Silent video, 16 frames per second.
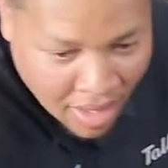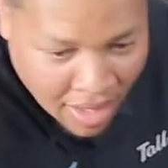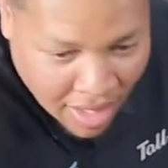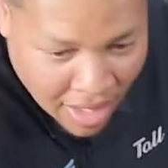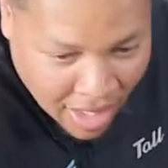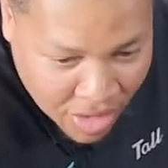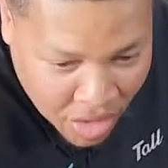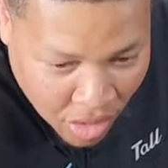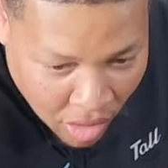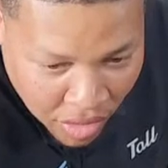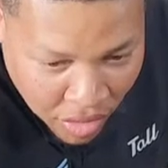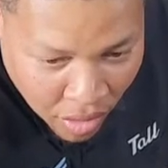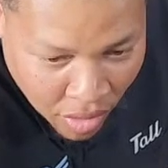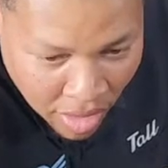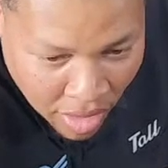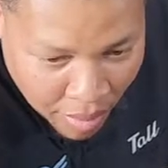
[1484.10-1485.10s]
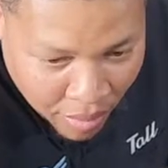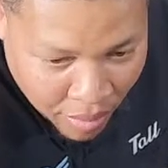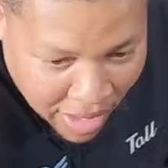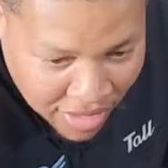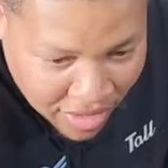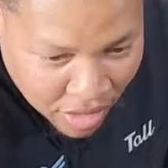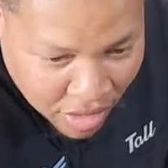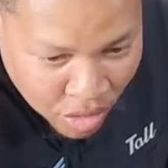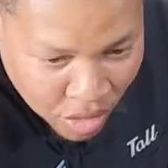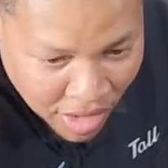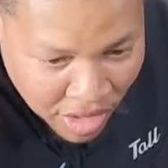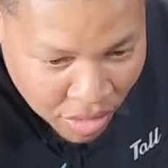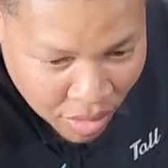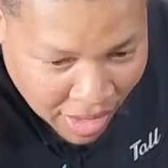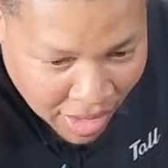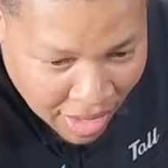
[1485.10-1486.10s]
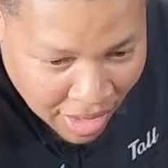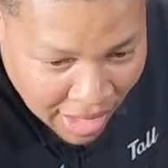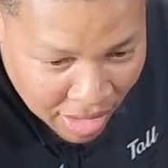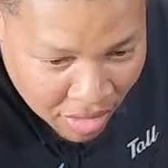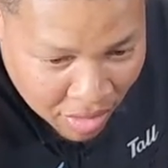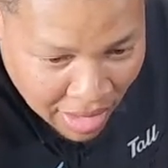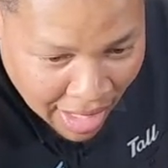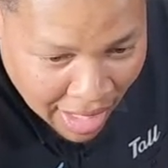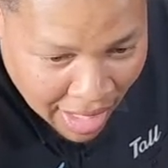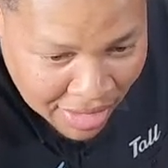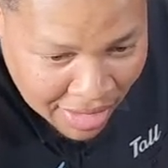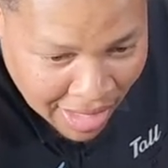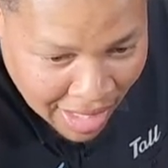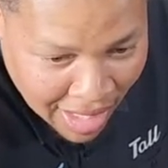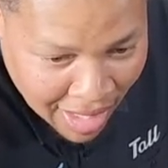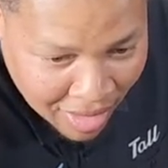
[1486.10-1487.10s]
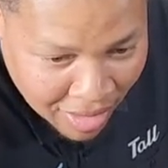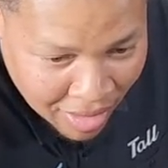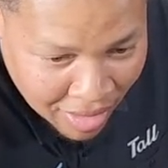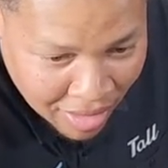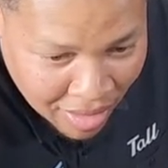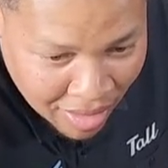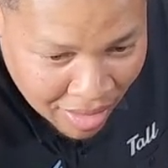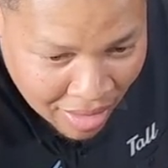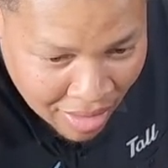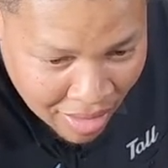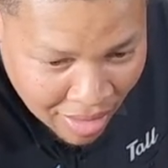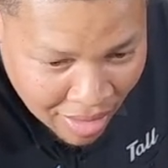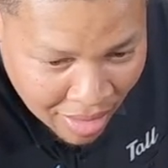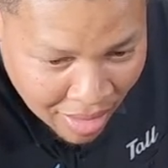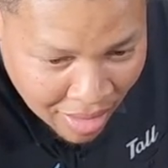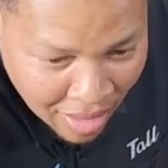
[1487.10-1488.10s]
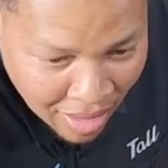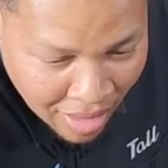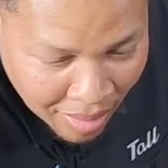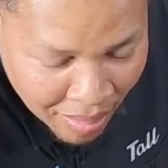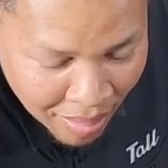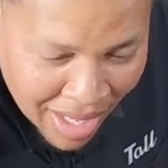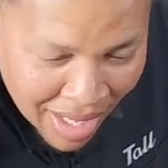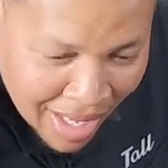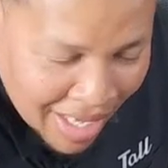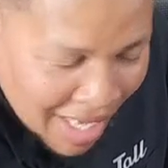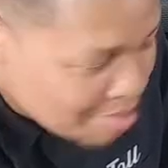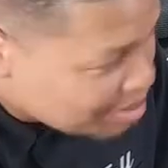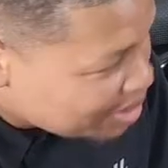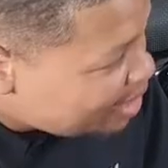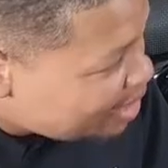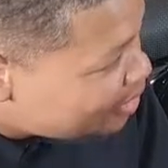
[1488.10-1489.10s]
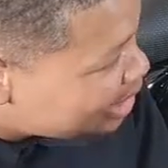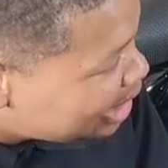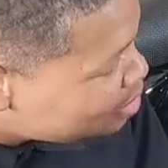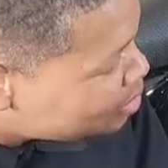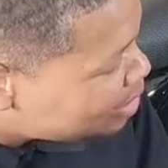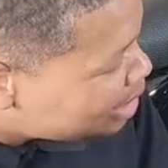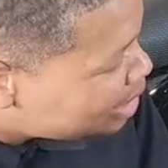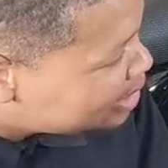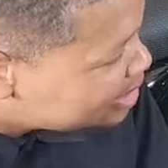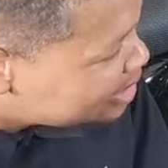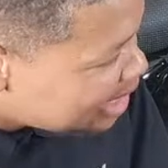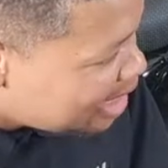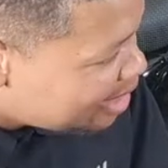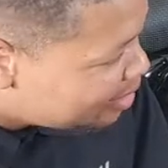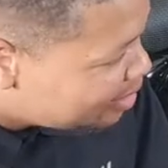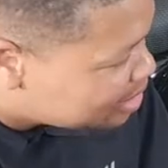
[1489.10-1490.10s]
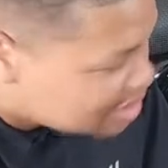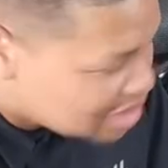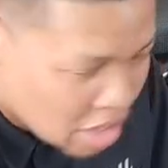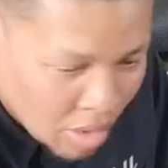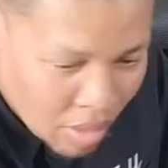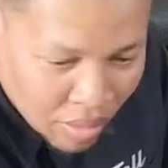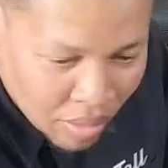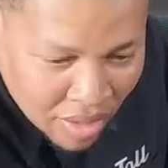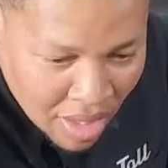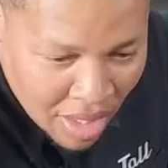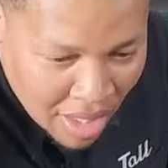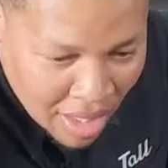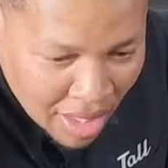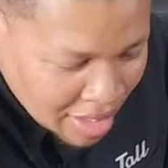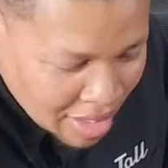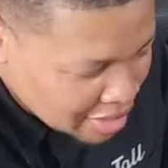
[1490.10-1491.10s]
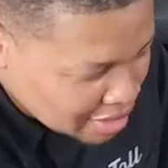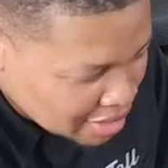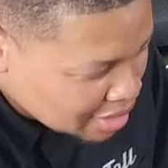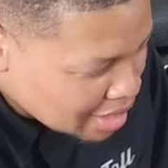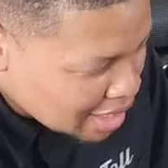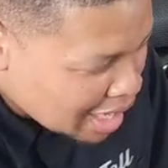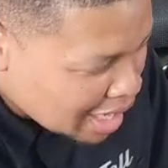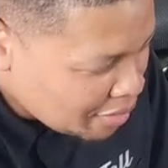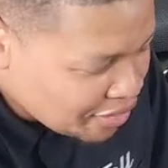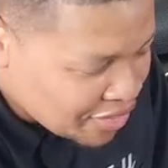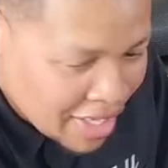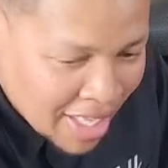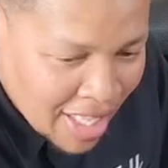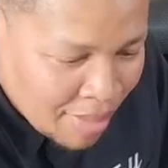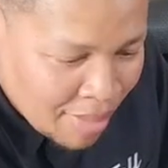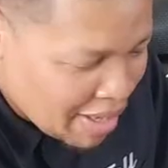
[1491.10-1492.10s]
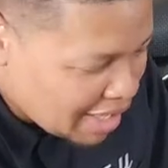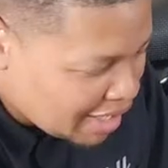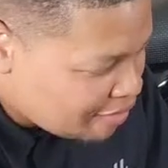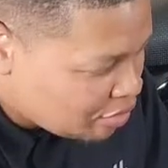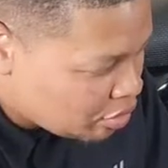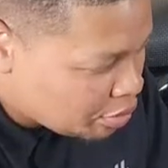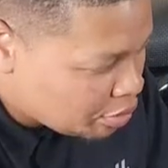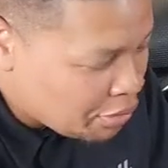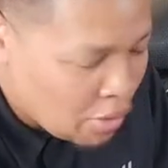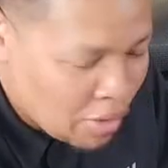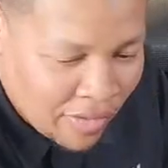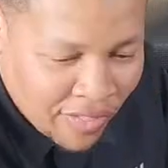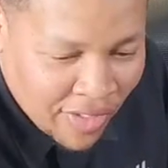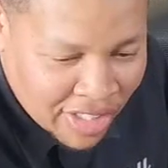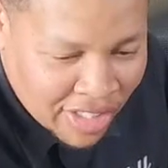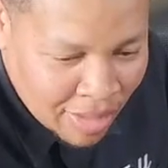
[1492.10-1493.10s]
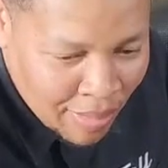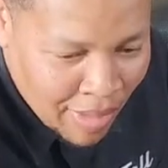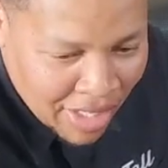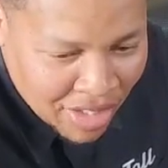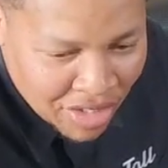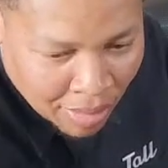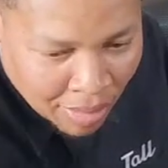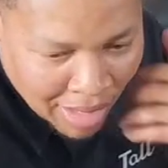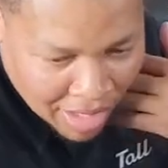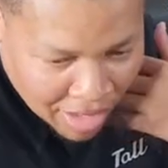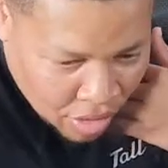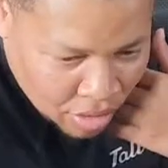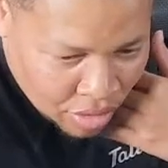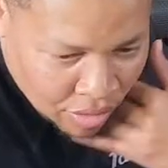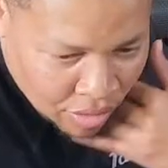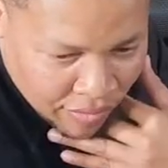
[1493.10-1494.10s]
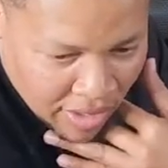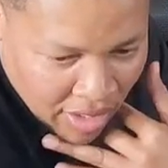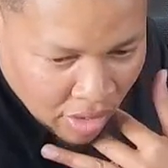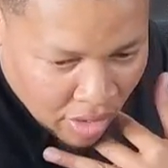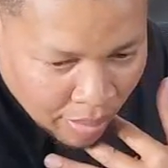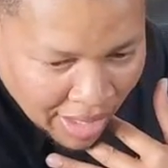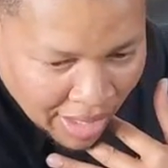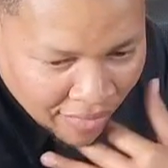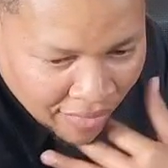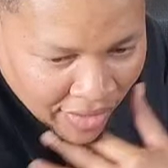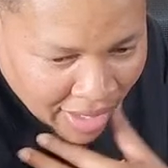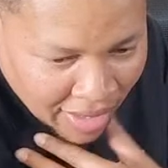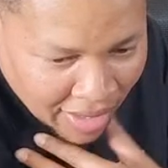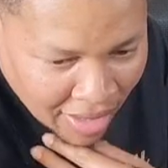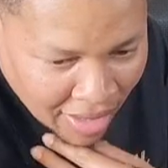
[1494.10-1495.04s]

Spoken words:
Enjoy doing upgrades on the 2020 Electric Glide Standard. Man, I can't believe the Electric Glide Standard is going. I don't think anybody even reported that. Somebody should have made a YouTube video about that.